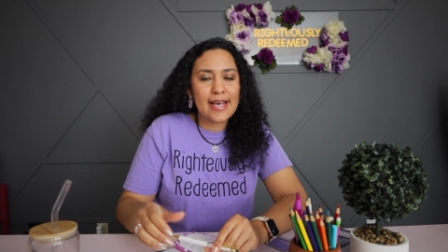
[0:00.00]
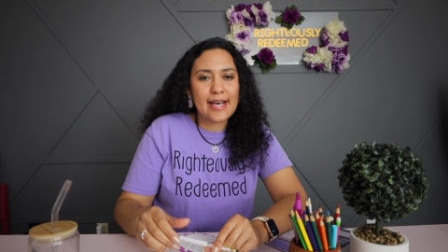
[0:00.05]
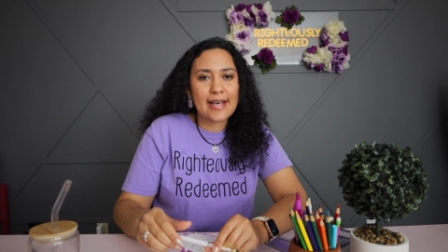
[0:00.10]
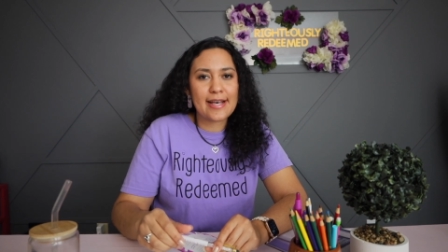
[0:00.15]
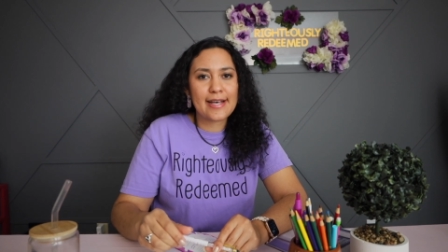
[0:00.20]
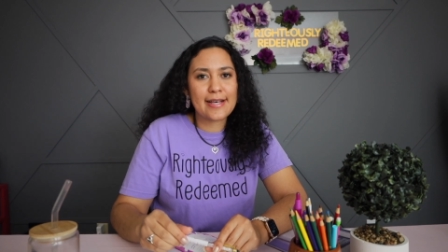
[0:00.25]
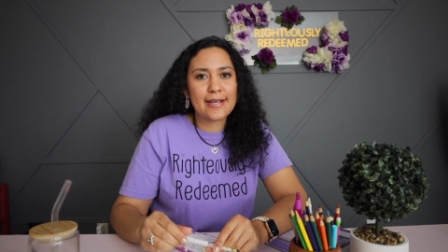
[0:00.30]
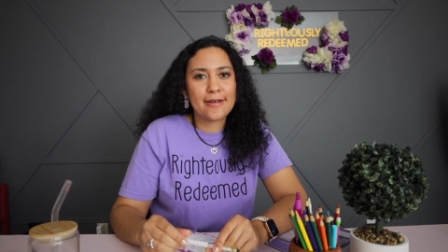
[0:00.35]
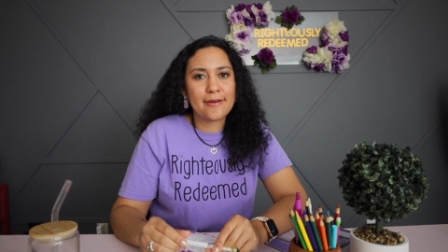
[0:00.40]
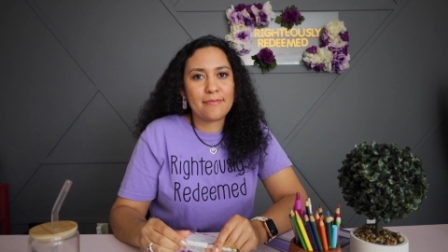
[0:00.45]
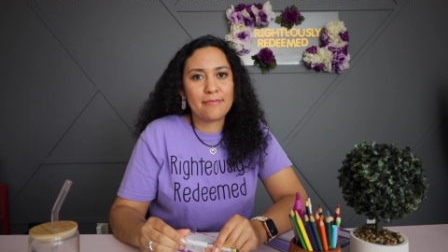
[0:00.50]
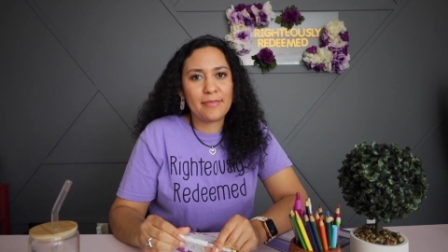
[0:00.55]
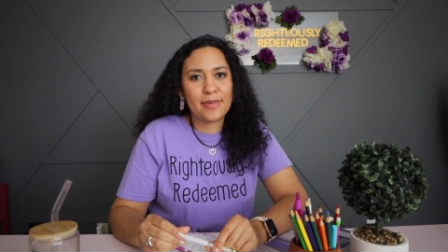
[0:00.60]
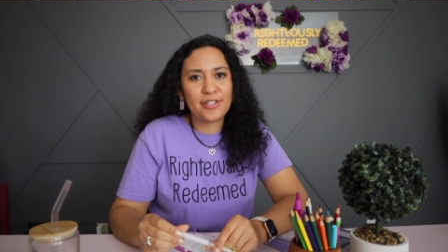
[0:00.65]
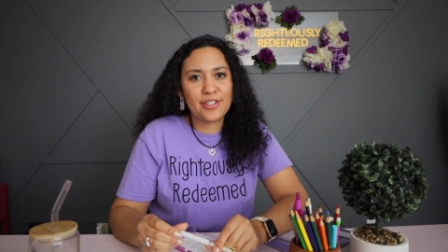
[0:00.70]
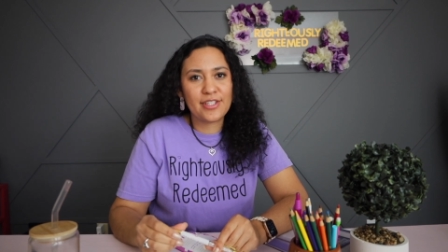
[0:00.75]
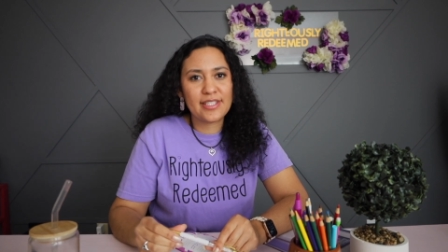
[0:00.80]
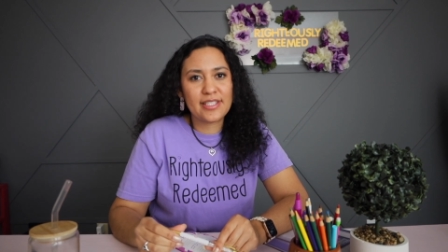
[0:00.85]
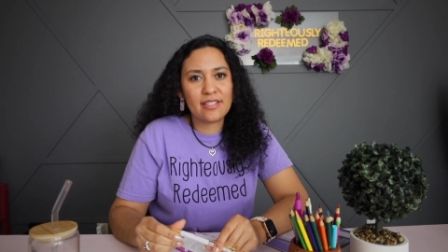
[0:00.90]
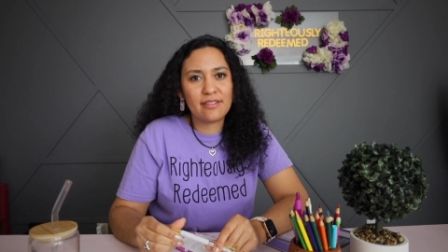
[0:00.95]
um,
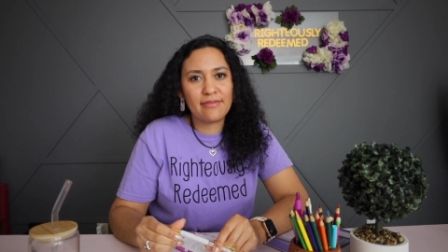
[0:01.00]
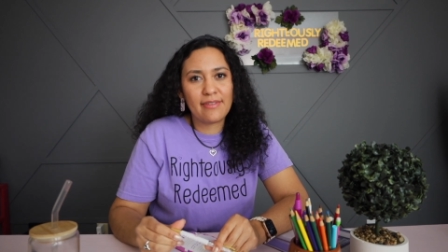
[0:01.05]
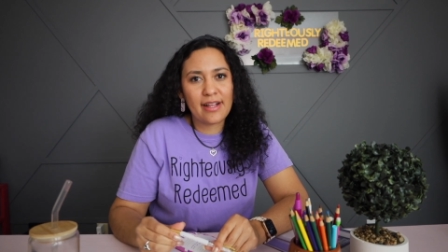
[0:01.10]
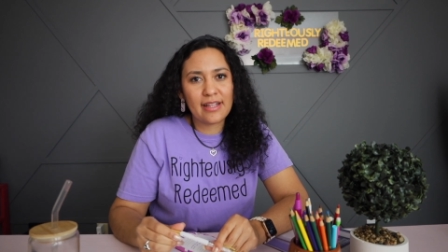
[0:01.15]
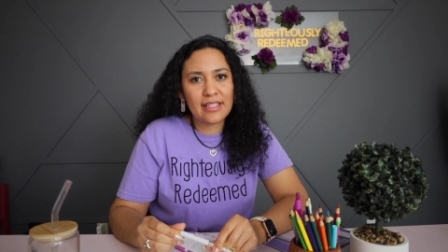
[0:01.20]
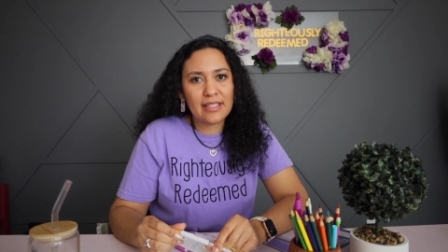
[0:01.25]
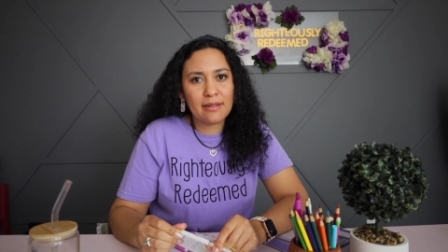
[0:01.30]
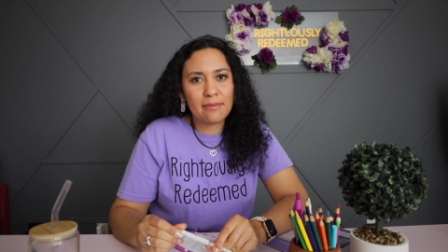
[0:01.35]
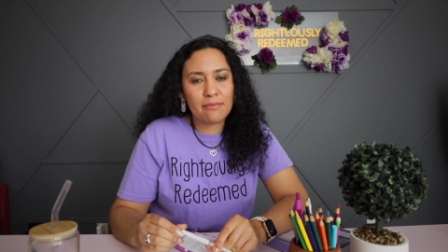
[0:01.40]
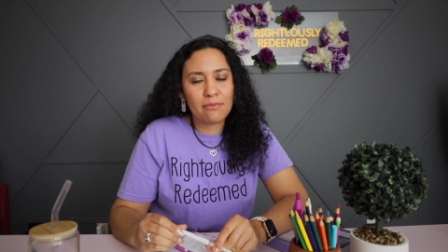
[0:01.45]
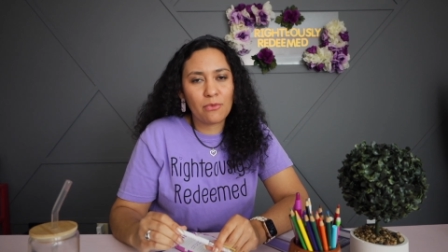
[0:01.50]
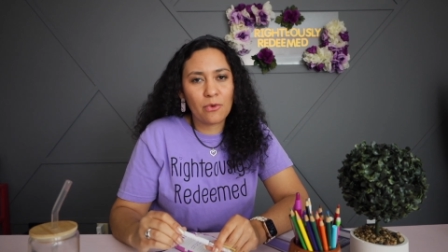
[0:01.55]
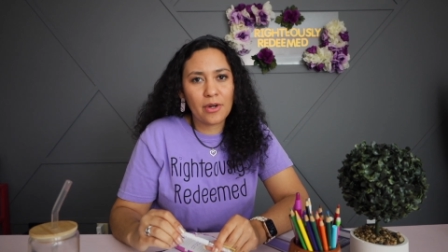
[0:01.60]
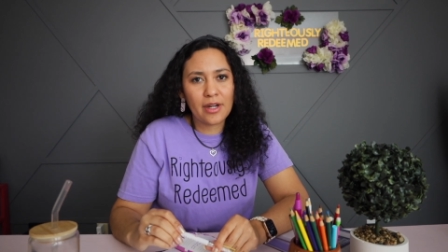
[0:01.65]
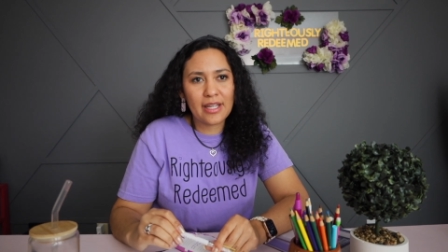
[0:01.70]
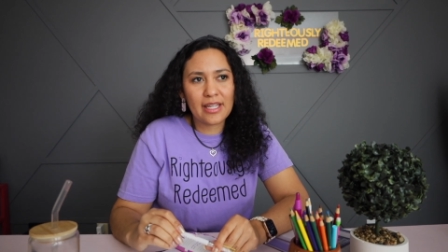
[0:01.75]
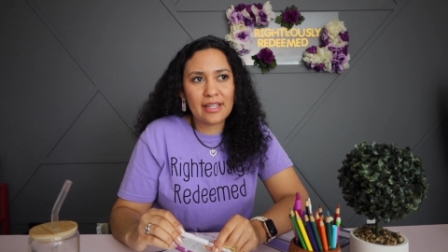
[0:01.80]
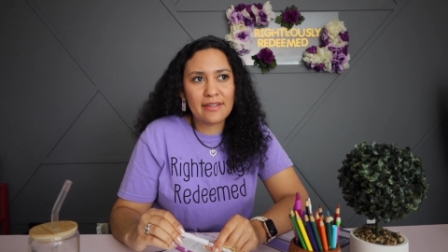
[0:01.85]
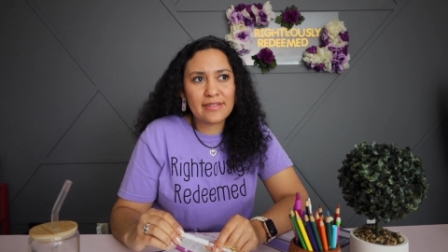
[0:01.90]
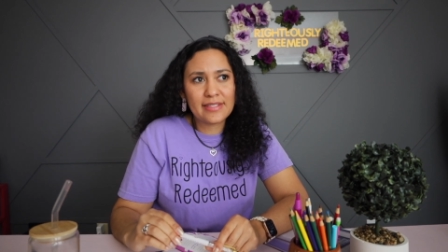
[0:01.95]
and just develop
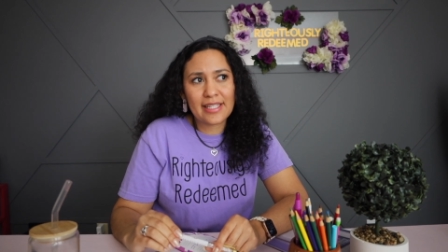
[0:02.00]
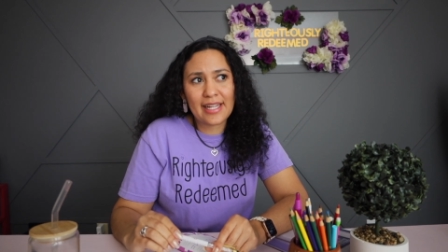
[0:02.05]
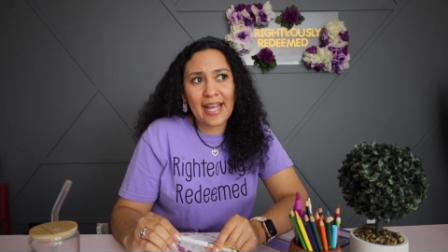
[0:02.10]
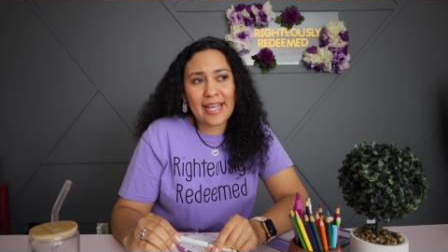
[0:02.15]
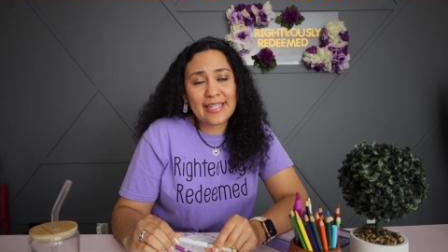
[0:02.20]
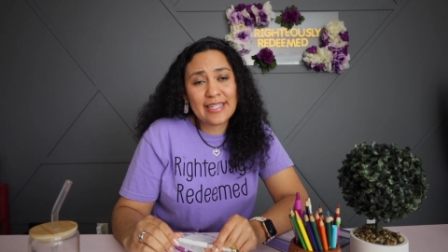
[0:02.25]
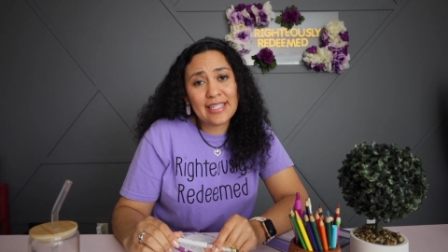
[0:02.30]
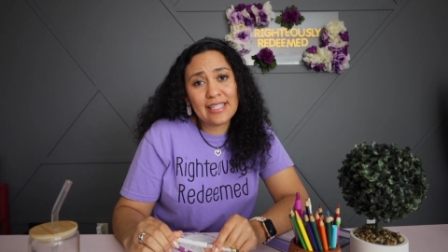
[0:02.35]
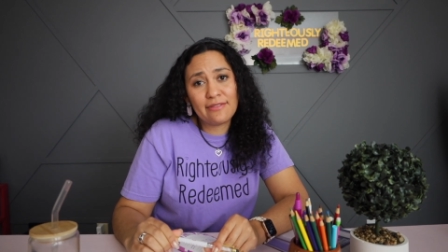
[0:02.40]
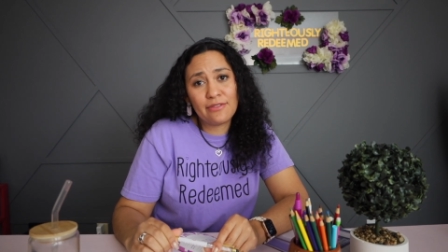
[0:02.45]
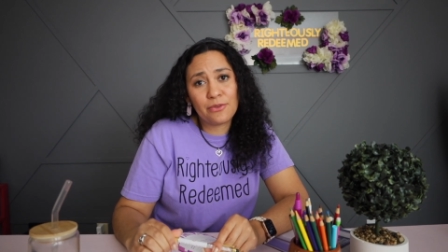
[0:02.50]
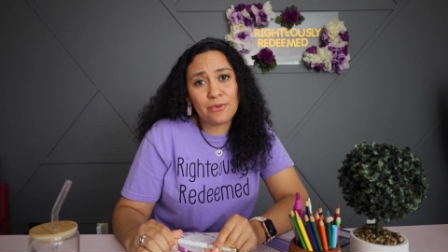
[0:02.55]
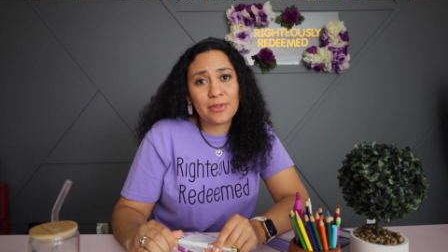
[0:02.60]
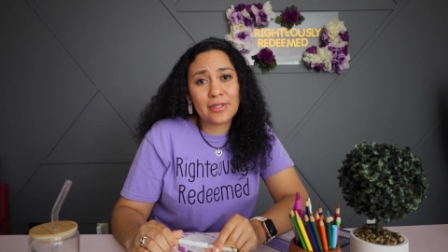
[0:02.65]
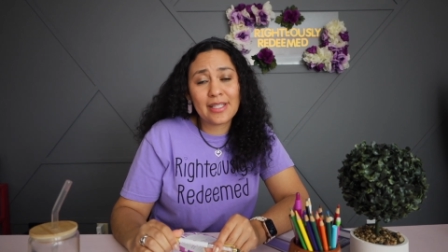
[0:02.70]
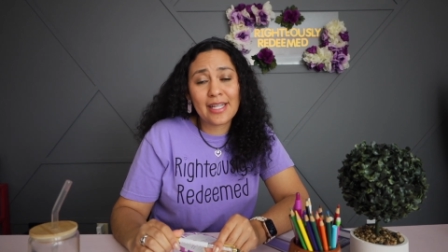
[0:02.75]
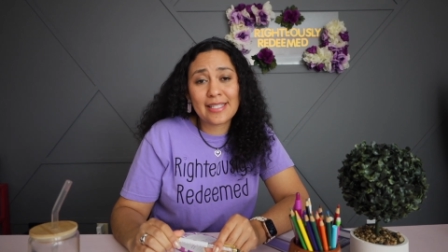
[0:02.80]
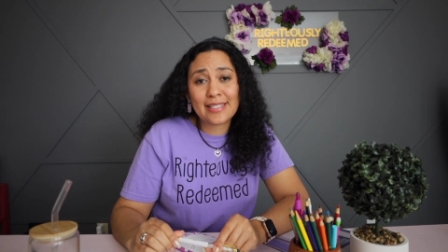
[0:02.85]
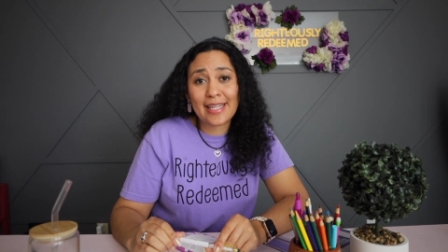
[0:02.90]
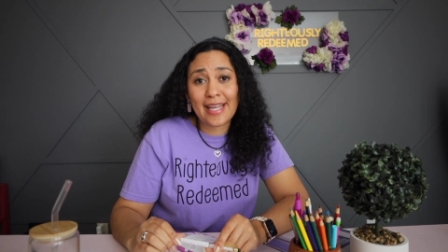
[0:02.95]
more gifts that I didn't even
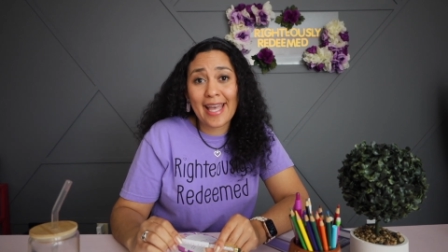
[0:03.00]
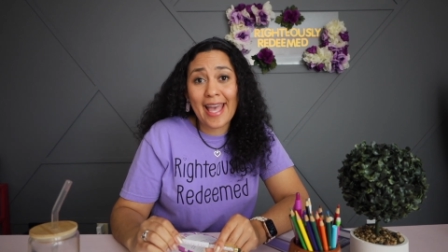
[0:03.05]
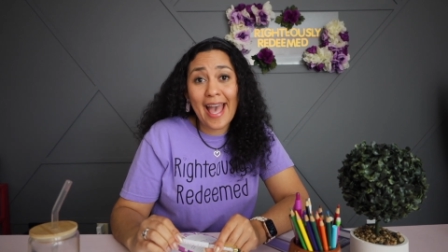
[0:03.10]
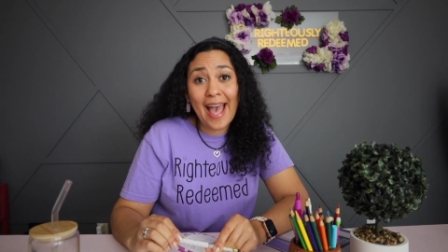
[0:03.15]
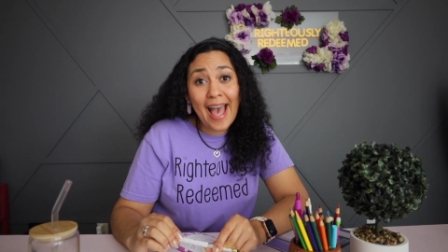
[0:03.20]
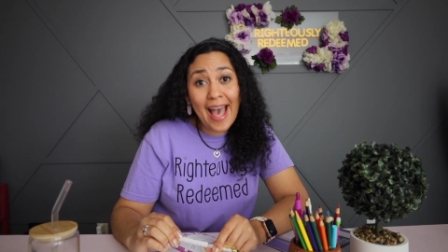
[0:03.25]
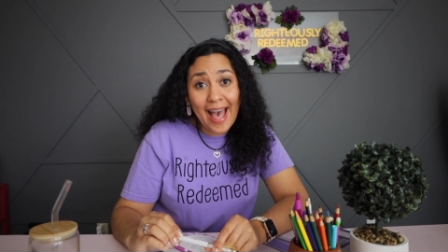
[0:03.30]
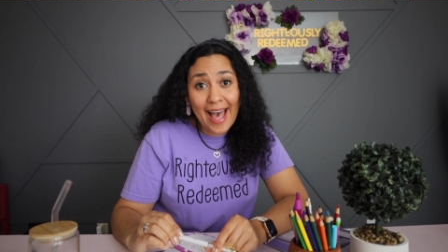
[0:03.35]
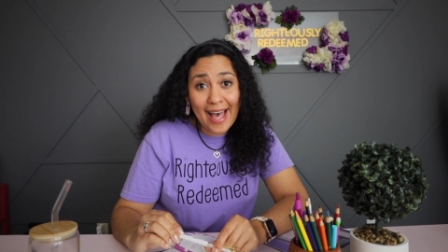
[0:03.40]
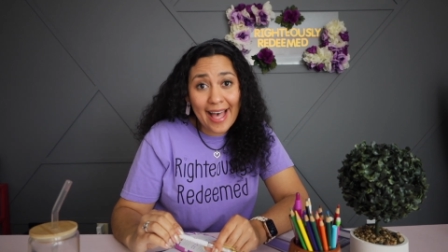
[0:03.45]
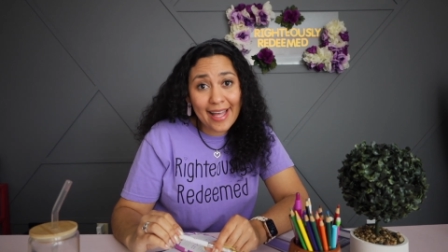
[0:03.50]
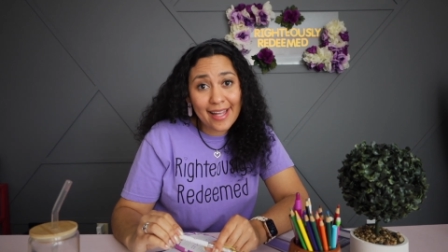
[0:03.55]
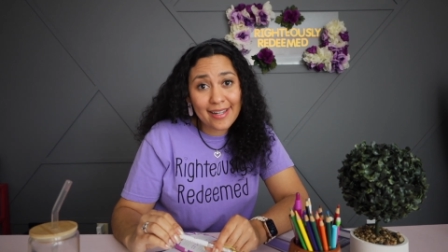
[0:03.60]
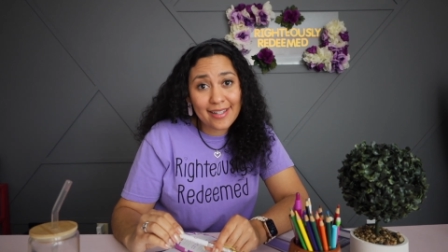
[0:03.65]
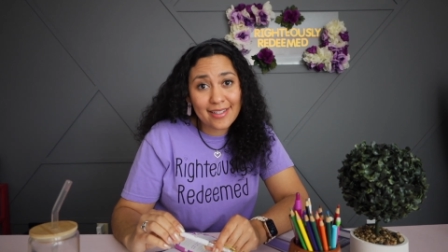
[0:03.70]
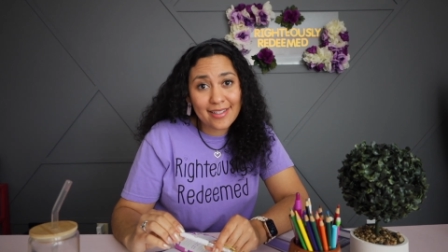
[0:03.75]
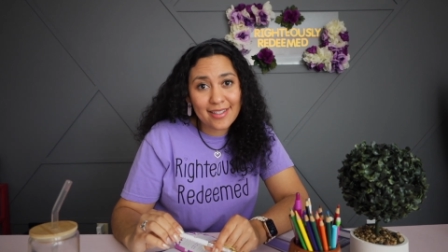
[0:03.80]
realize I had.